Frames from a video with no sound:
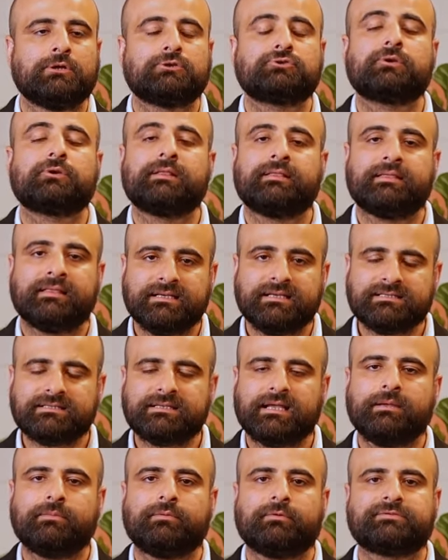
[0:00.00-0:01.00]
So in this
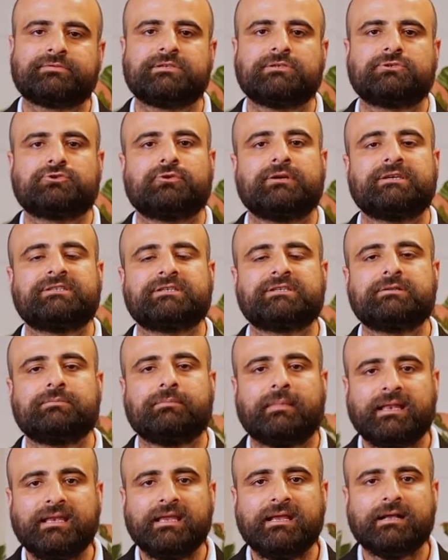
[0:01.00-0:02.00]
type of situation,
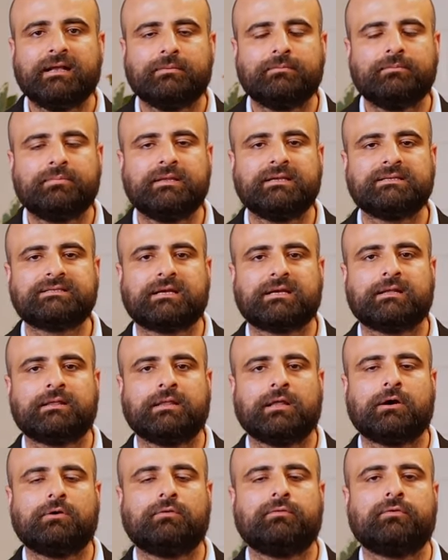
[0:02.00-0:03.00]
many companies are
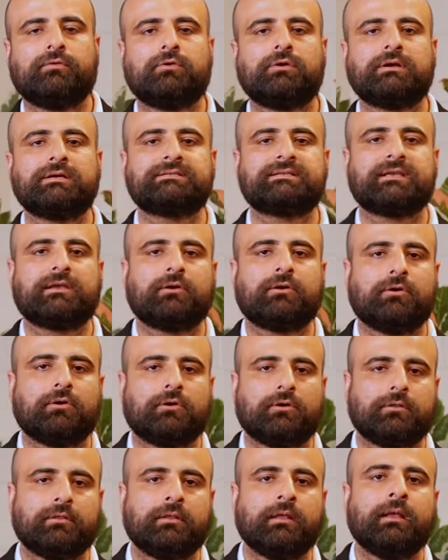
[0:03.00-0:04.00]
now focusing
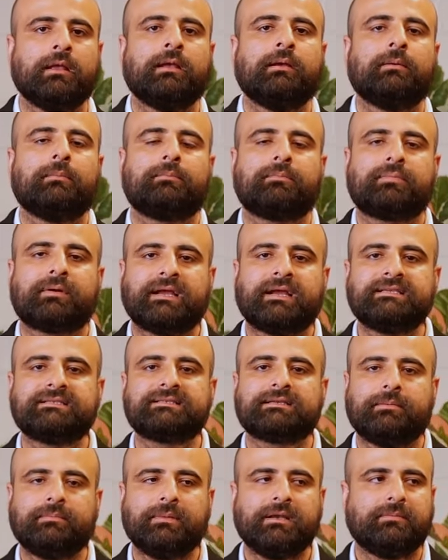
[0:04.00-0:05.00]
on price
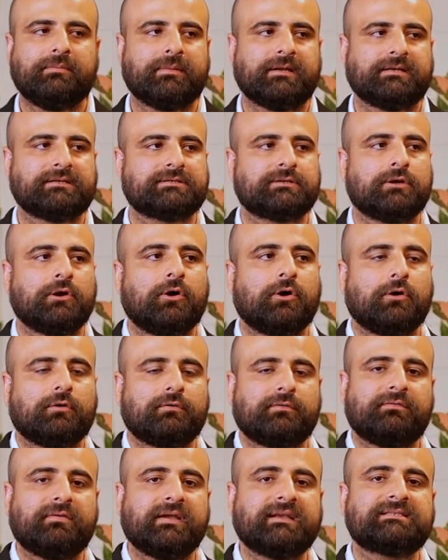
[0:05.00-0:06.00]
commitments or
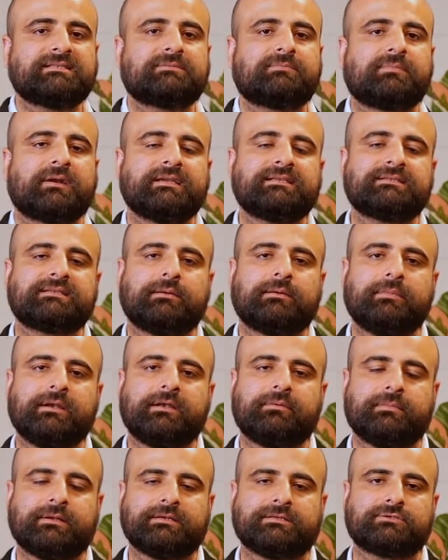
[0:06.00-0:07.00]
fixed price
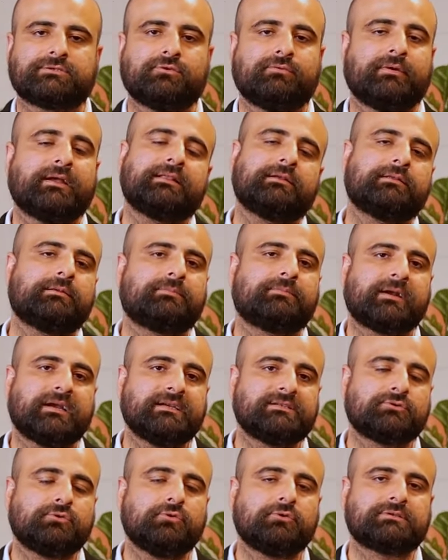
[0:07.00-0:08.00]
commitments. So whether the
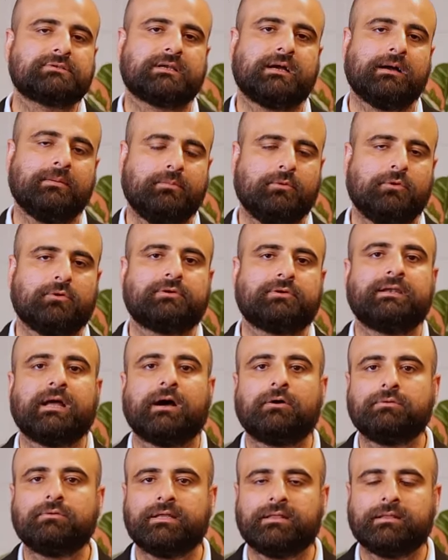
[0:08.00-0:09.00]
price goes up or
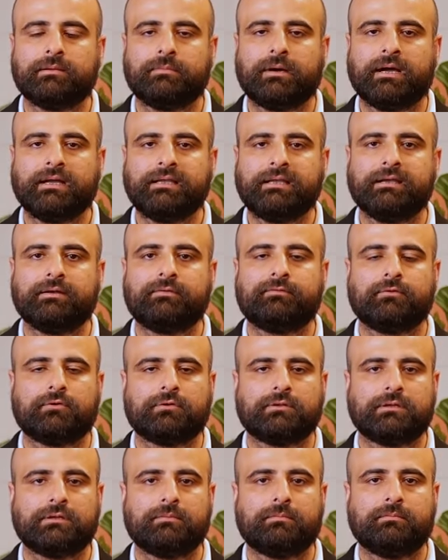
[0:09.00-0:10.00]
down in the market for
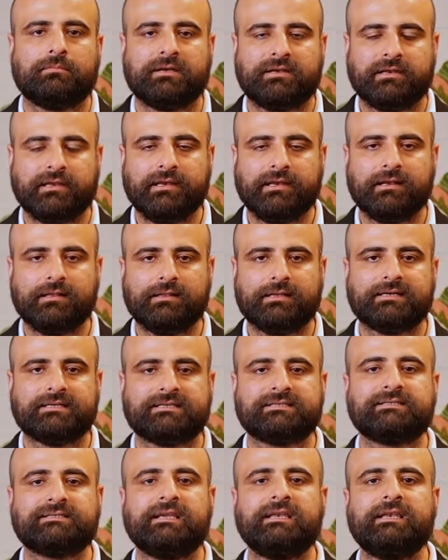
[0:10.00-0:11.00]
the material that
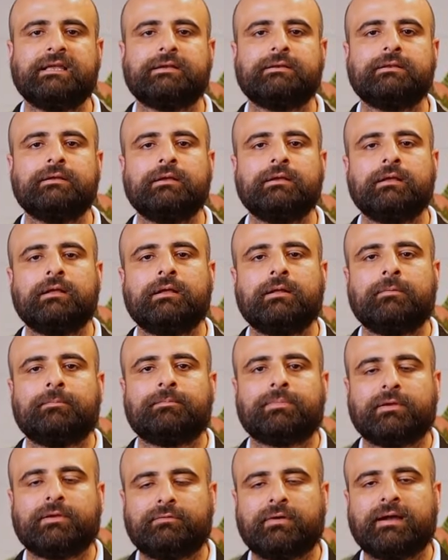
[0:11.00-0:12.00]
is needed,
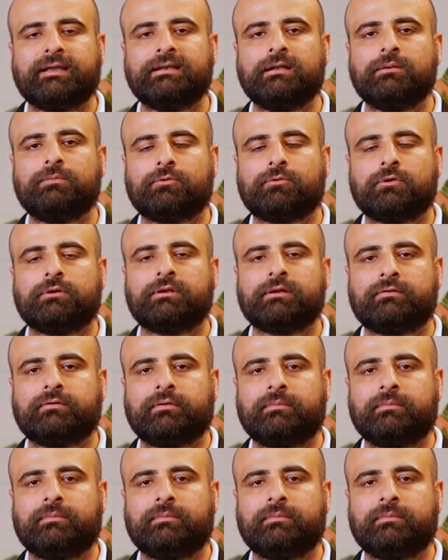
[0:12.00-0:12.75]
the final product